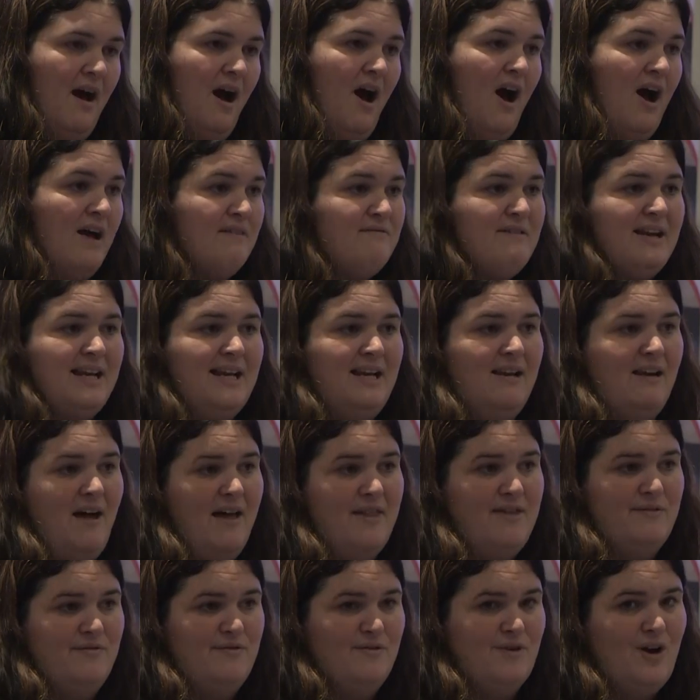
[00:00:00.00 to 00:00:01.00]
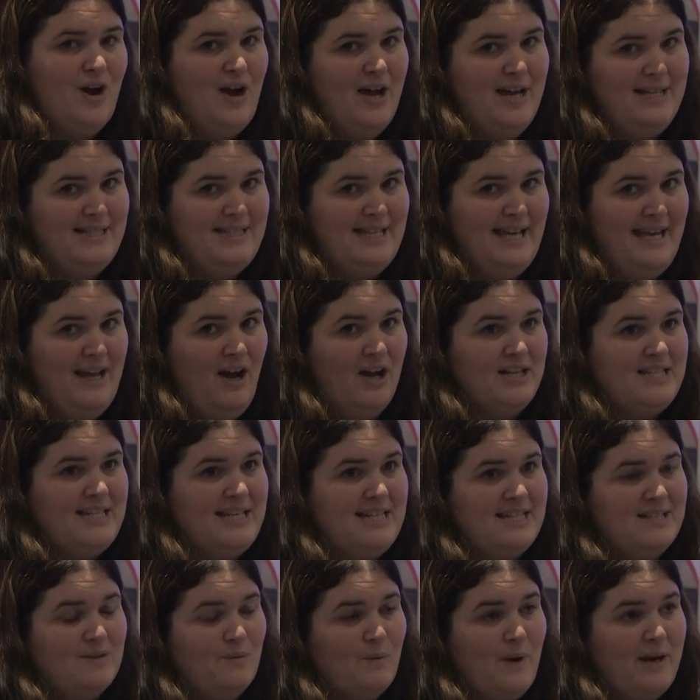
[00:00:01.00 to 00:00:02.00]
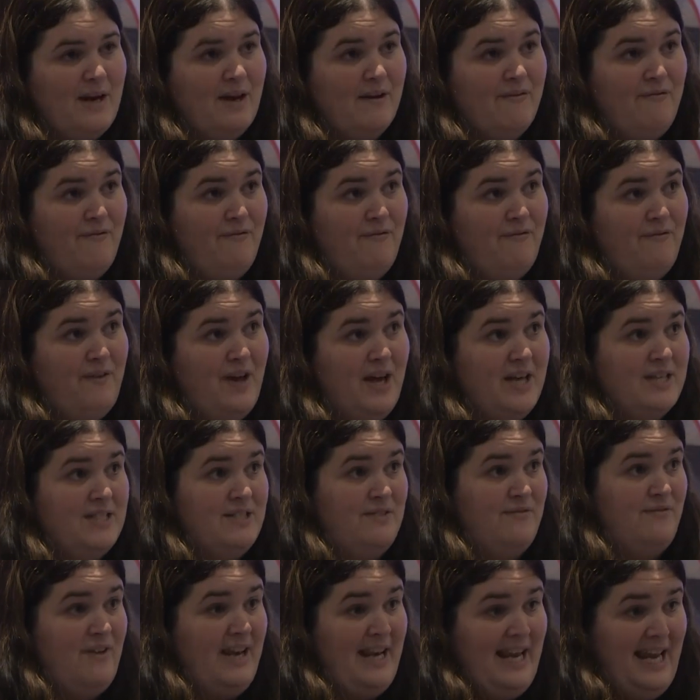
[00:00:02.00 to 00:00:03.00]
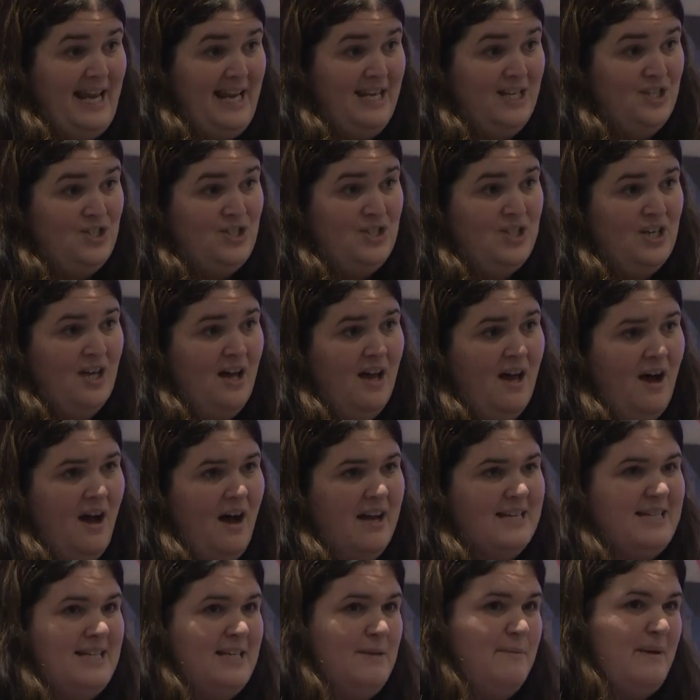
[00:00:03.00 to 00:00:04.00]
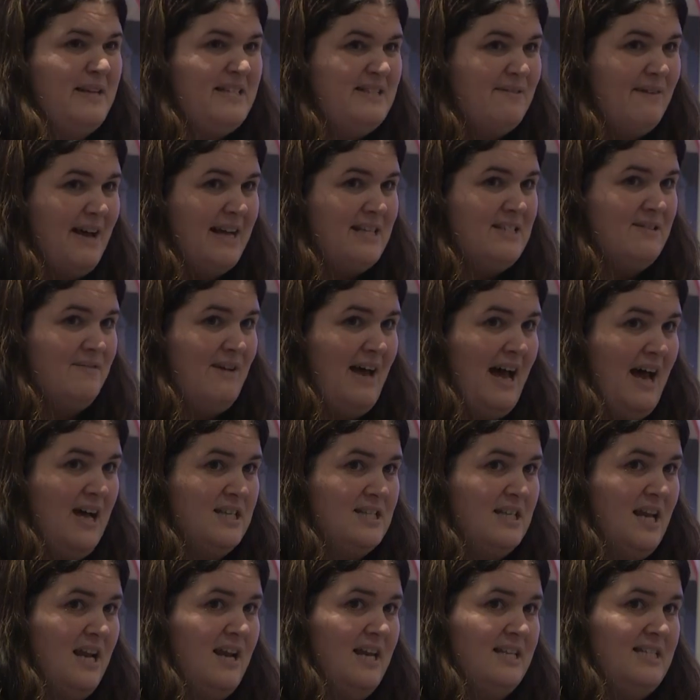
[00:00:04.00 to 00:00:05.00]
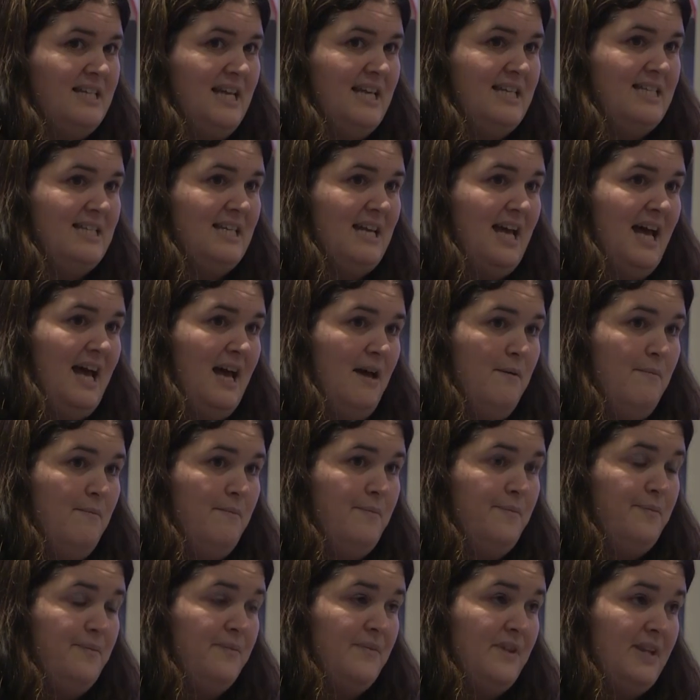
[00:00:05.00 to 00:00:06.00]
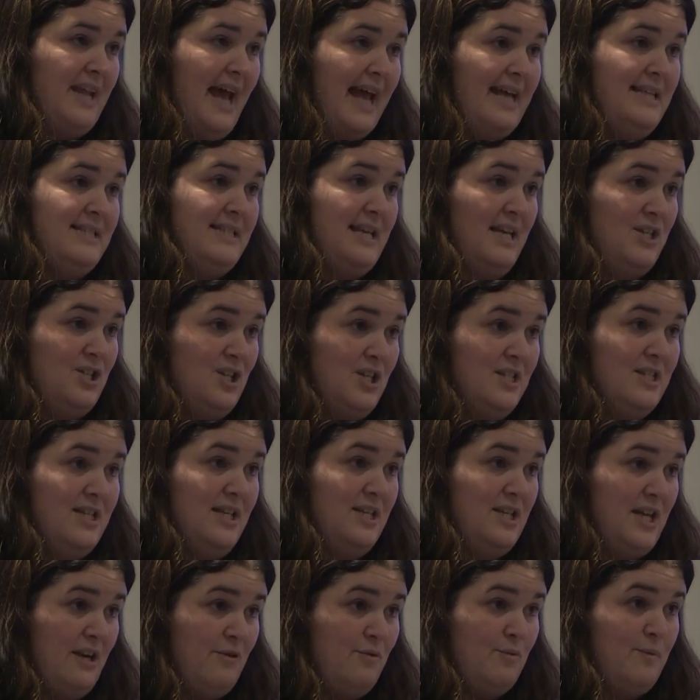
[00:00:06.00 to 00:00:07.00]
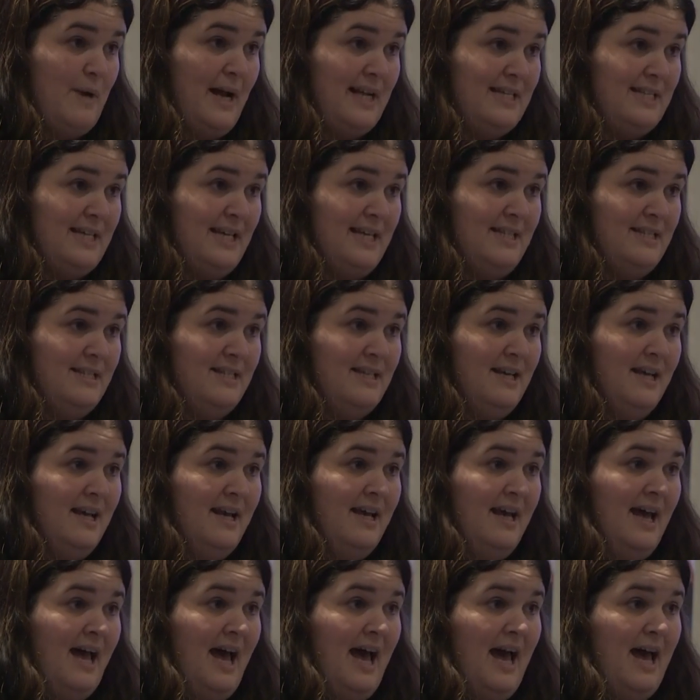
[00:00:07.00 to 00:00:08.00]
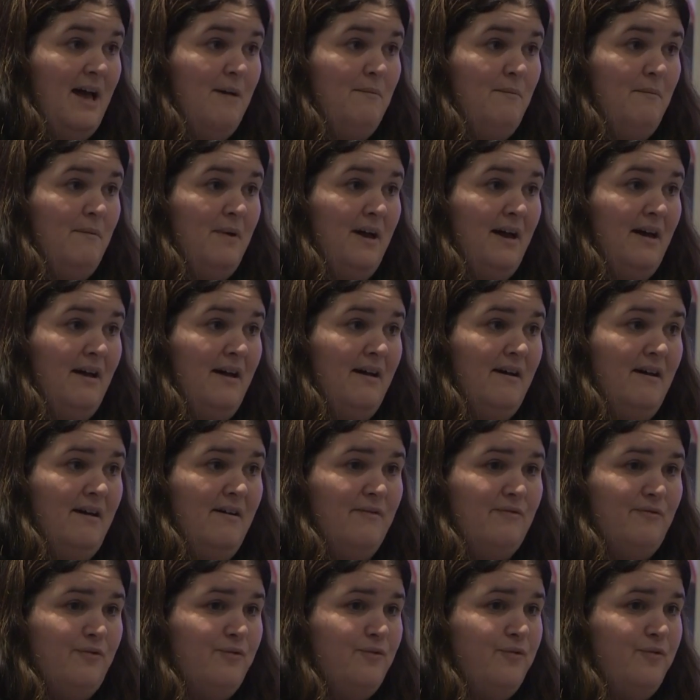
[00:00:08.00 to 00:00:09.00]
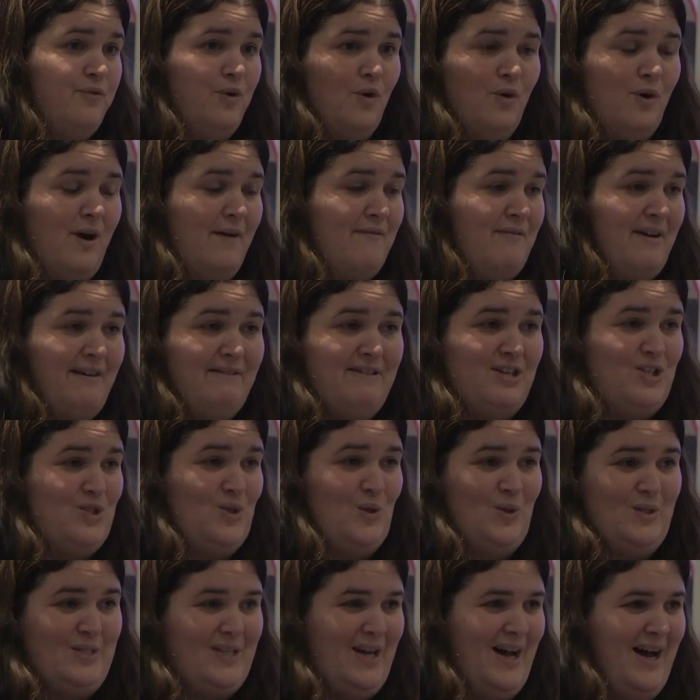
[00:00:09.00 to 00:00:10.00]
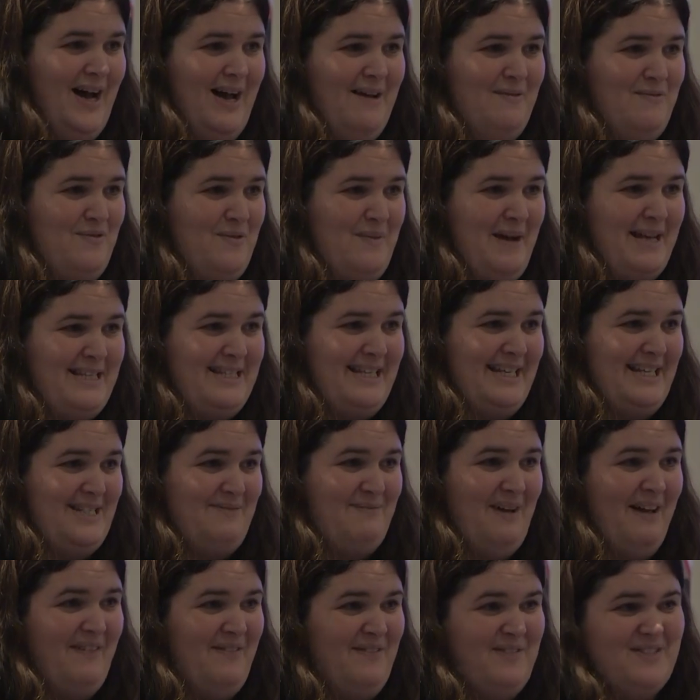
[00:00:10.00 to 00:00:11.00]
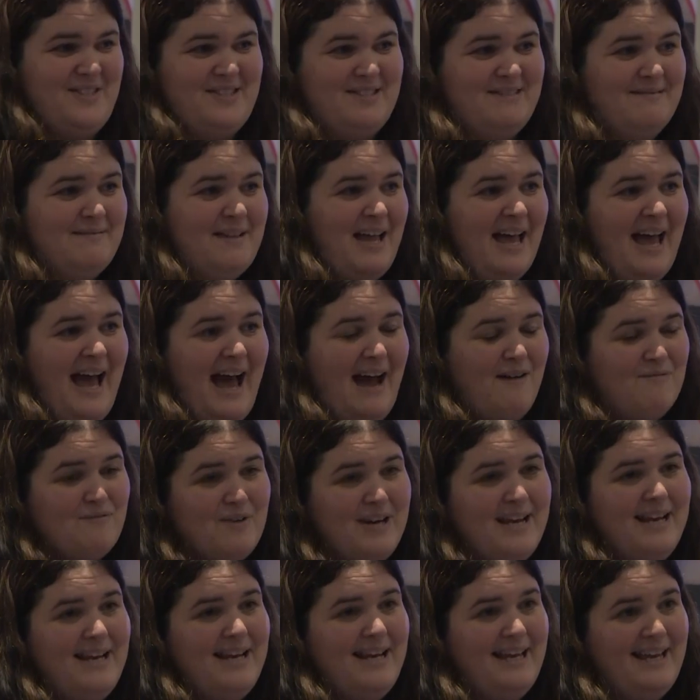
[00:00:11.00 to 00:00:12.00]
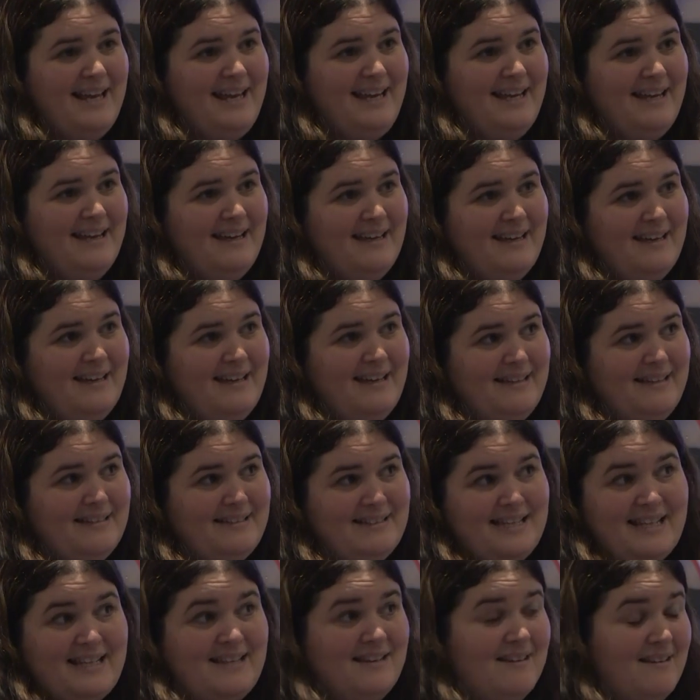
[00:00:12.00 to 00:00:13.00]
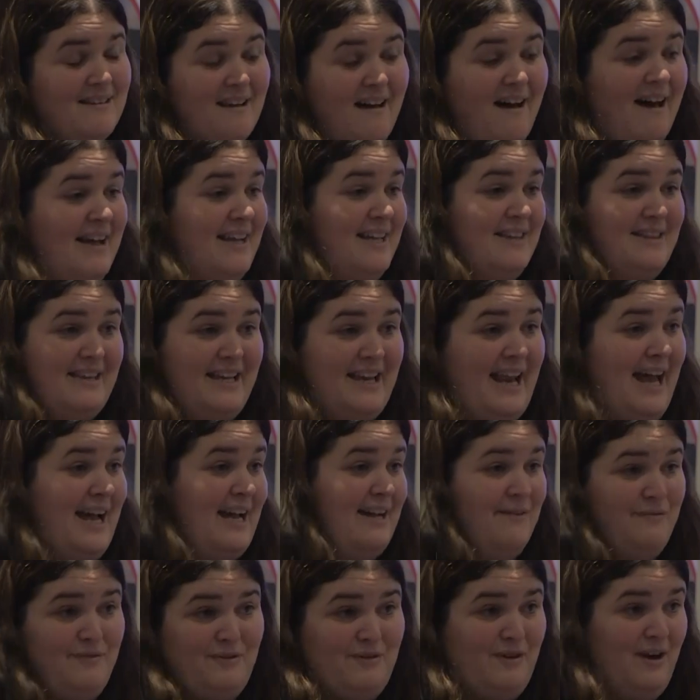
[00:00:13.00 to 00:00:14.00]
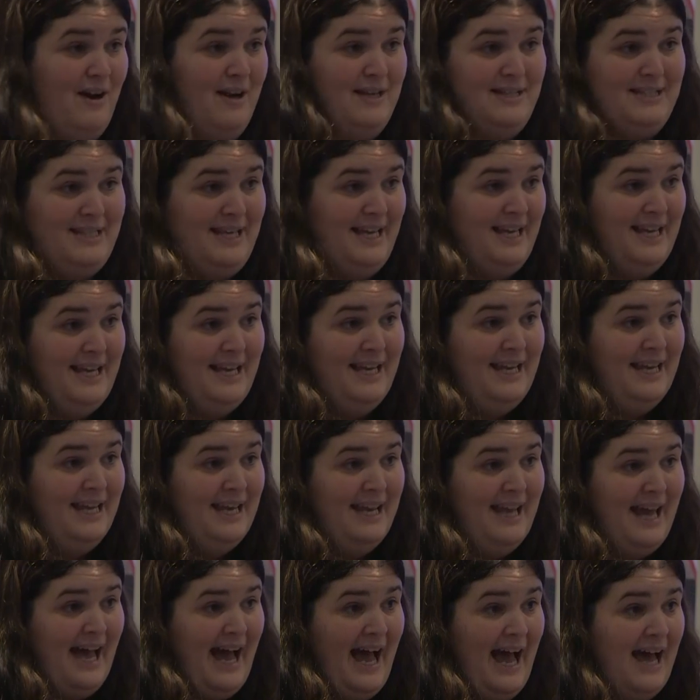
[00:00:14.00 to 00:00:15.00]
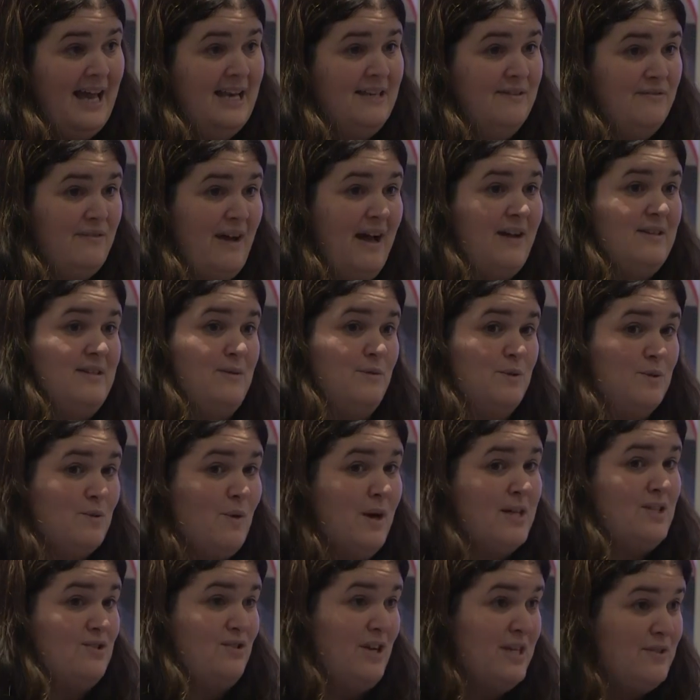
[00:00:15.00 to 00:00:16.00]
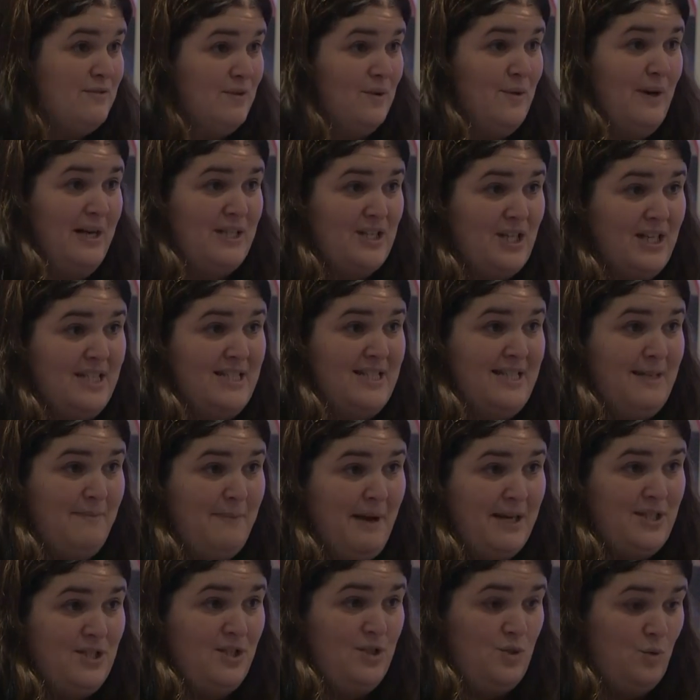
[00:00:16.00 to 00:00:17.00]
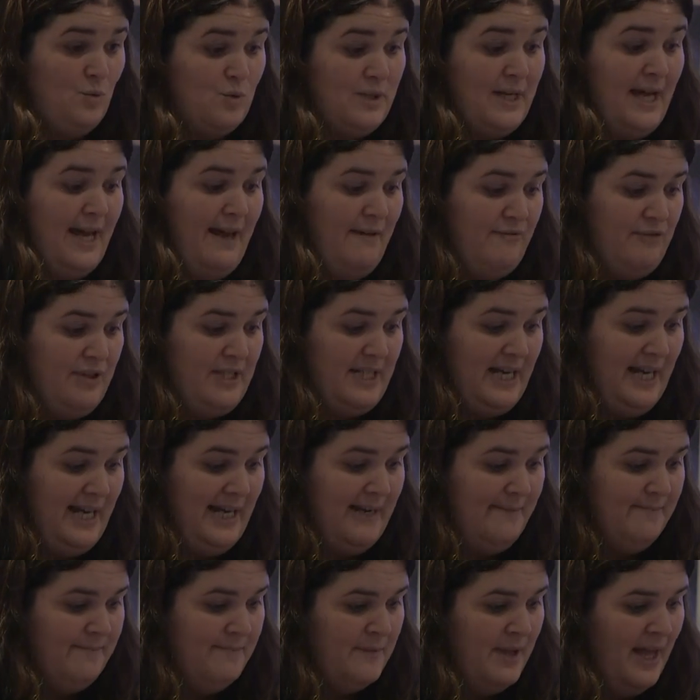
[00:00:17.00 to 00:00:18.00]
I really like the variety. When I first finished, I did a bit of out of hours and I did 8 sessions in general practice for a very short time, for about 6 months, and really didn't like the lack of variety and found it was quite stressful actually to see patients all day, every day.